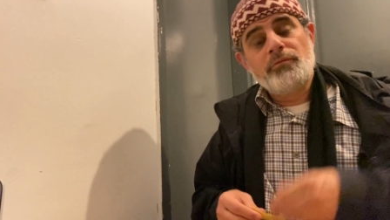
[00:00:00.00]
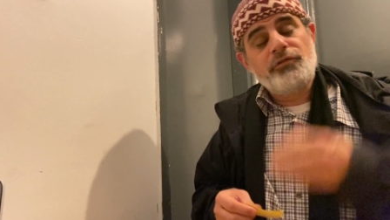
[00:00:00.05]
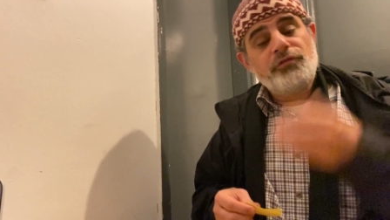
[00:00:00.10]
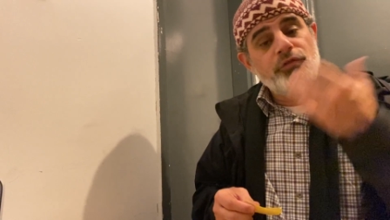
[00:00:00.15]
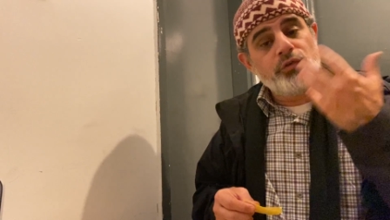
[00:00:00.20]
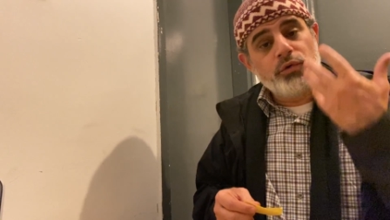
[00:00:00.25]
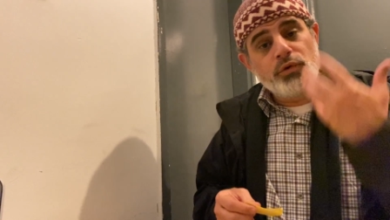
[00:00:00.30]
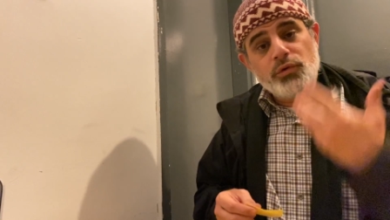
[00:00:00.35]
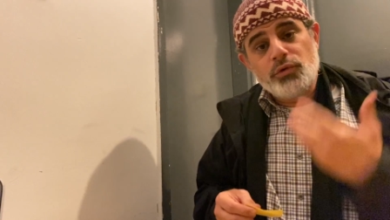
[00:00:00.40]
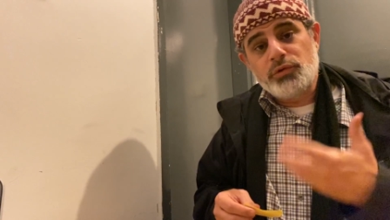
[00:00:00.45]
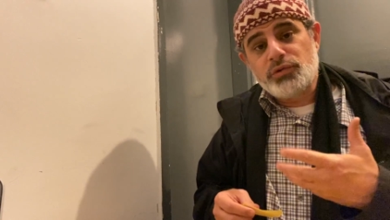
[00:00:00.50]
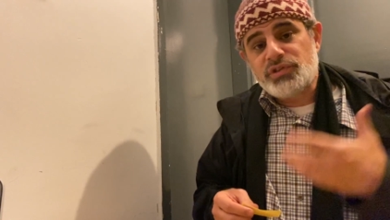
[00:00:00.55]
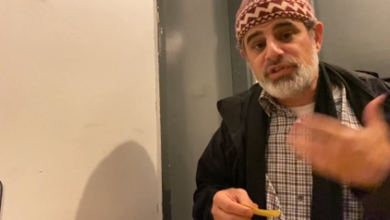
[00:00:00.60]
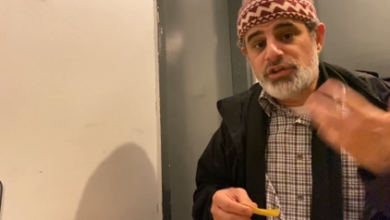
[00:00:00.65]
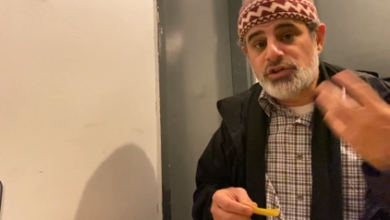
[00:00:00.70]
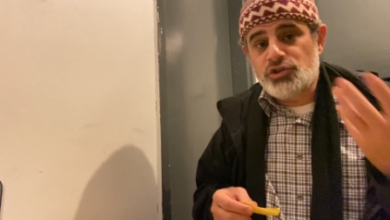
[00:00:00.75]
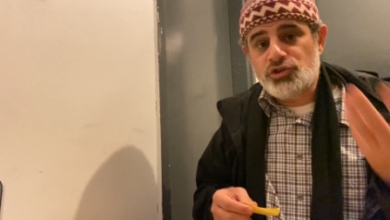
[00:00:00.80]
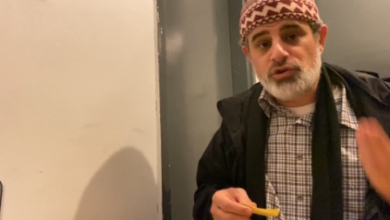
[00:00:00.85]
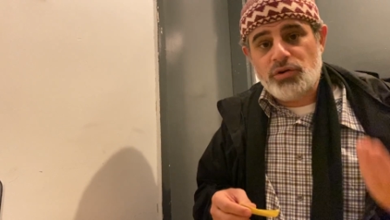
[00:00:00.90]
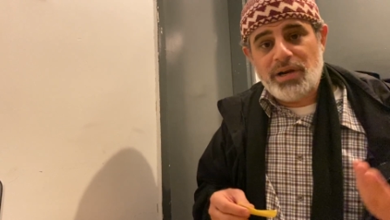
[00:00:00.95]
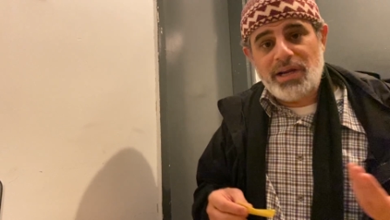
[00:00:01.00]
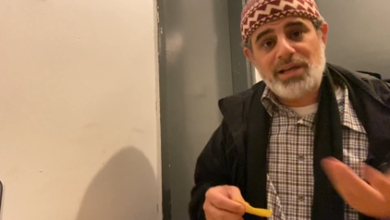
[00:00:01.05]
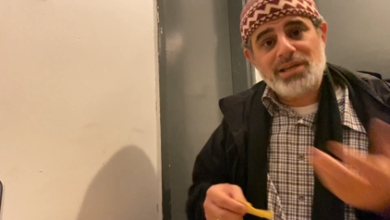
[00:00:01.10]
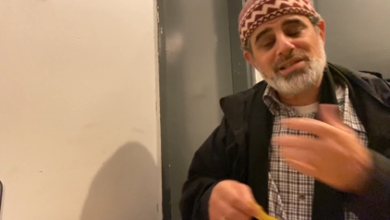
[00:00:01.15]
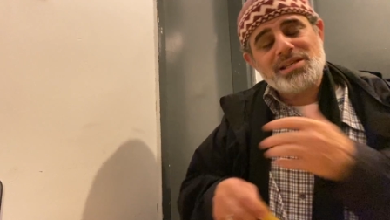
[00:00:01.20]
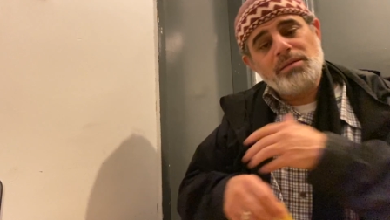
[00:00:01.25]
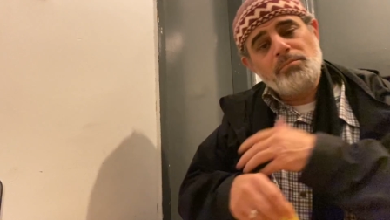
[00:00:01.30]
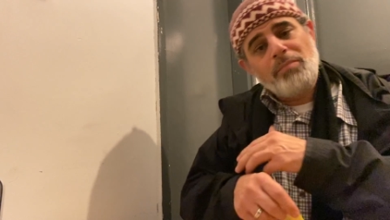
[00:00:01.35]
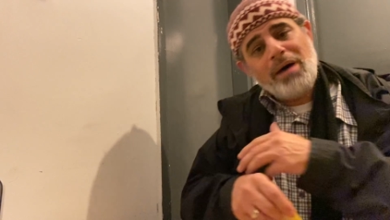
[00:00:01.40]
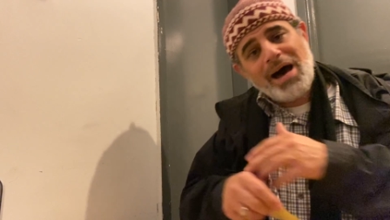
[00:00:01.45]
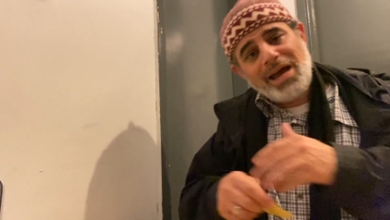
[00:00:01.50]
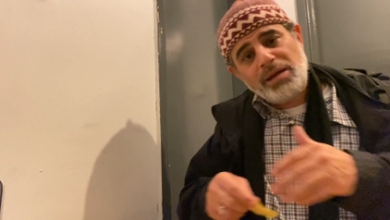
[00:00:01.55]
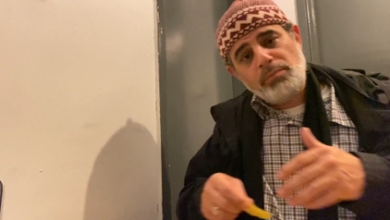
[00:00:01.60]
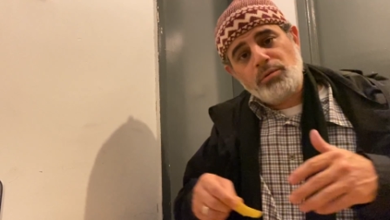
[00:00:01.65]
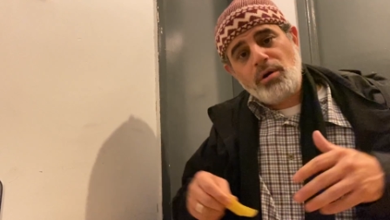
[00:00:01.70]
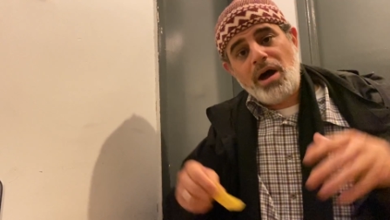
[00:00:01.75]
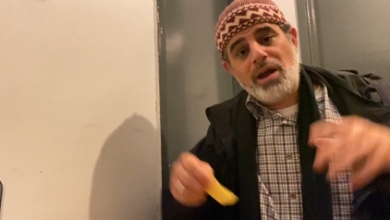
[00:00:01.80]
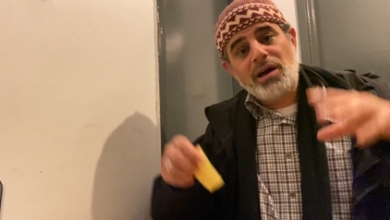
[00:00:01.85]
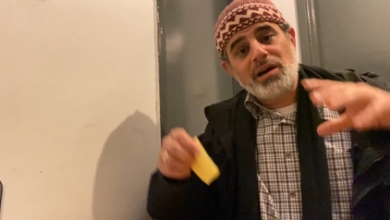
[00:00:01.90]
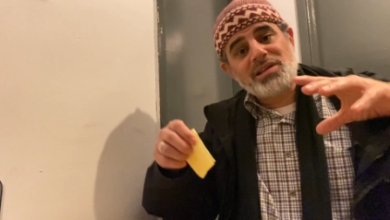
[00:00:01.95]
foods and drinks and body
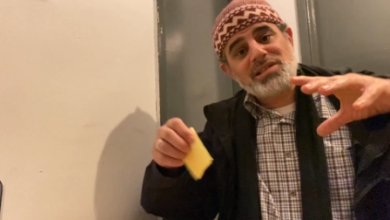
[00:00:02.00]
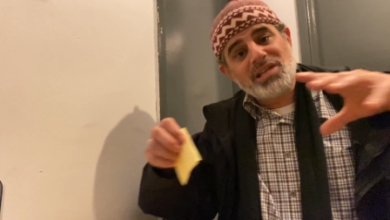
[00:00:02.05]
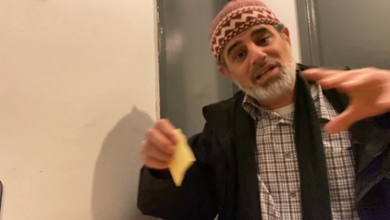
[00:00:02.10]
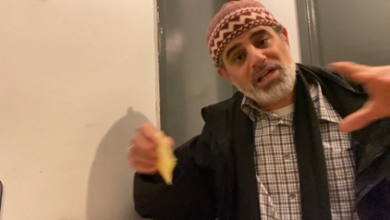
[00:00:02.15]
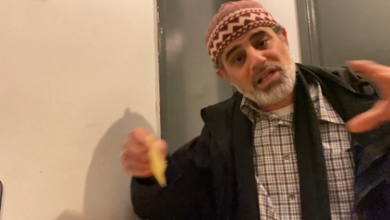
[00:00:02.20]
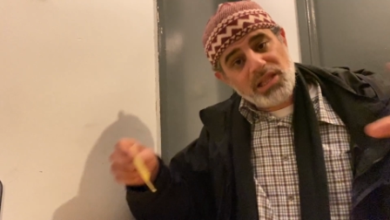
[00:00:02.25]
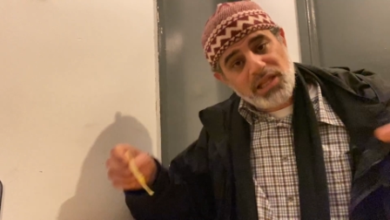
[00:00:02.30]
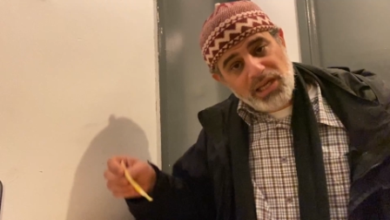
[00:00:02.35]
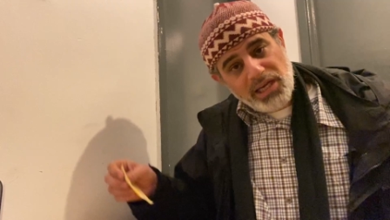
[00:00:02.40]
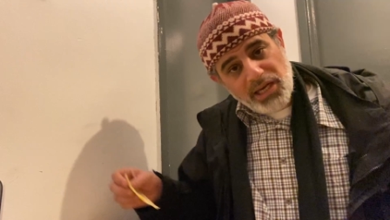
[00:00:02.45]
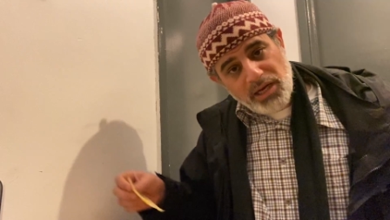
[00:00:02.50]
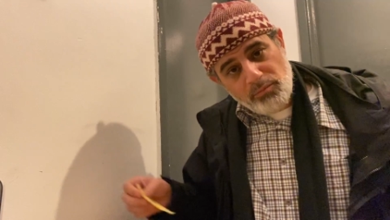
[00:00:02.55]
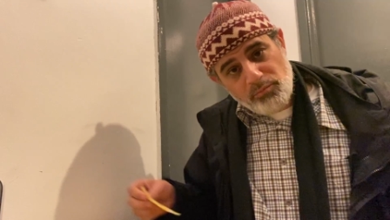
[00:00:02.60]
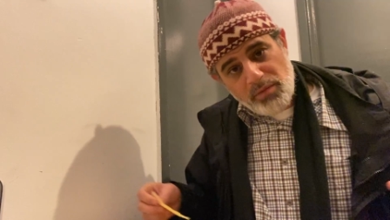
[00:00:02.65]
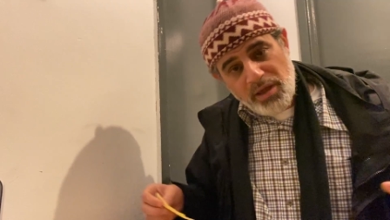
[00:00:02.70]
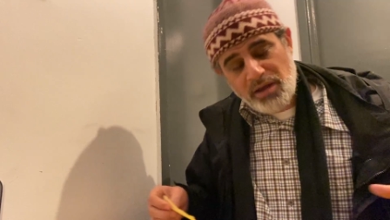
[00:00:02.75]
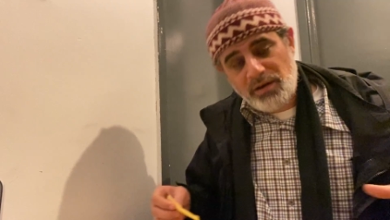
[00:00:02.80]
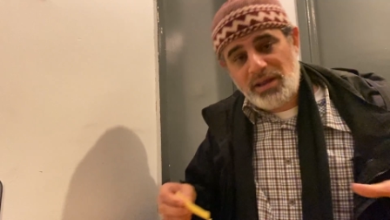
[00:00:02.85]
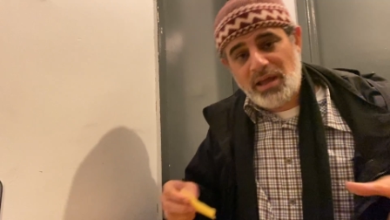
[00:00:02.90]
products and cleaning and,